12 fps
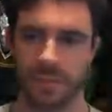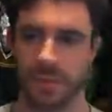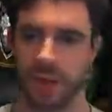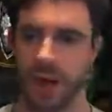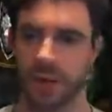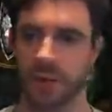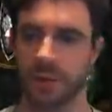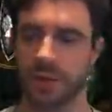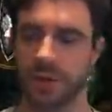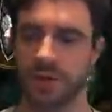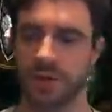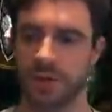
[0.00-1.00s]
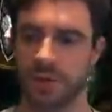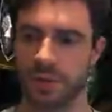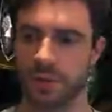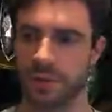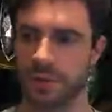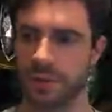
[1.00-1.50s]
I don't need
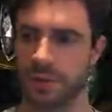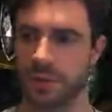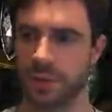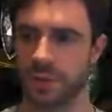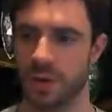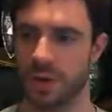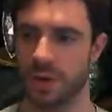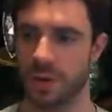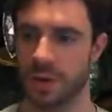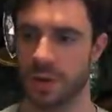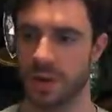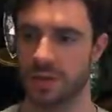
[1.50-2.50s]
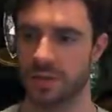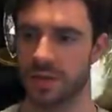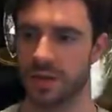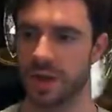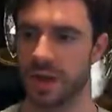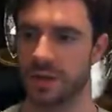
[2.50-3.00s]
to reverse the hollowing as of
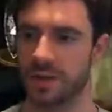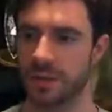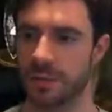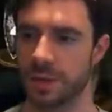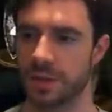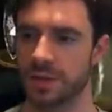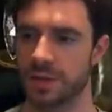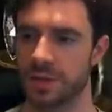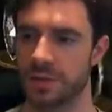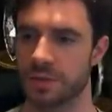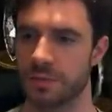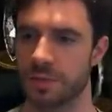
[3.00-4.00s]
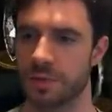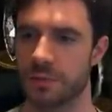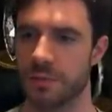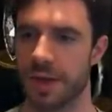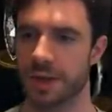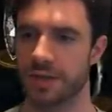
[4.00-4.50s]
yet. I might need to use some
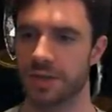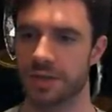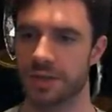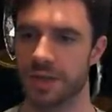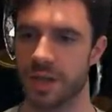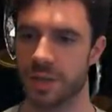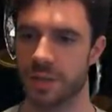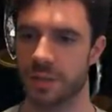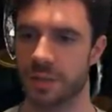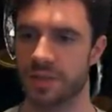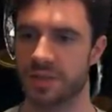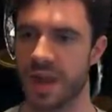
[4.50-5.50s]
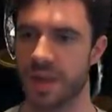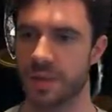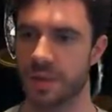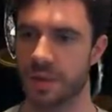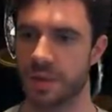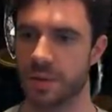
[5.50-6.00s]
humanity to get through this
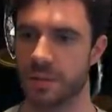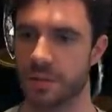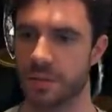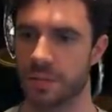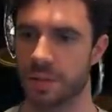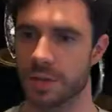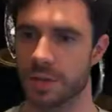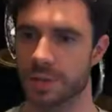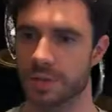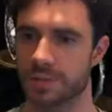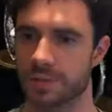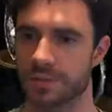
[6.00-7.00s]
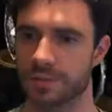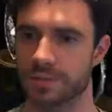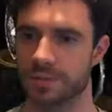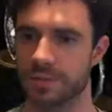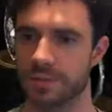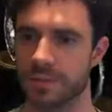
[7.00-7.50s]
area, though, because
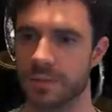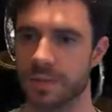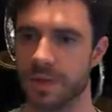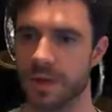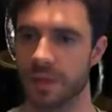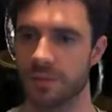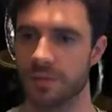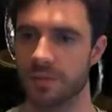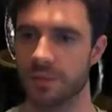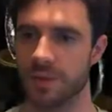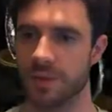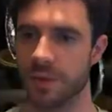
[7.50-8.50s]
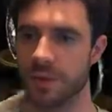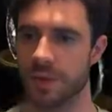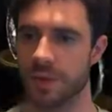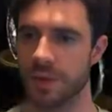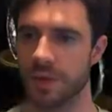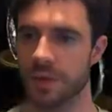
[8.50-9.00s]
I'm very
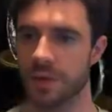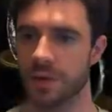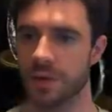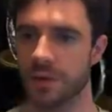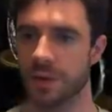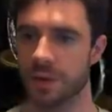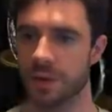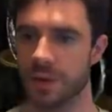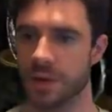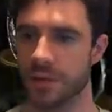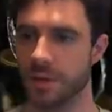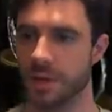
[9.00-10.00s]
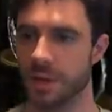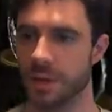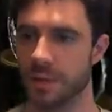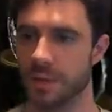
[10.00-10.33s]
quickly running out of health.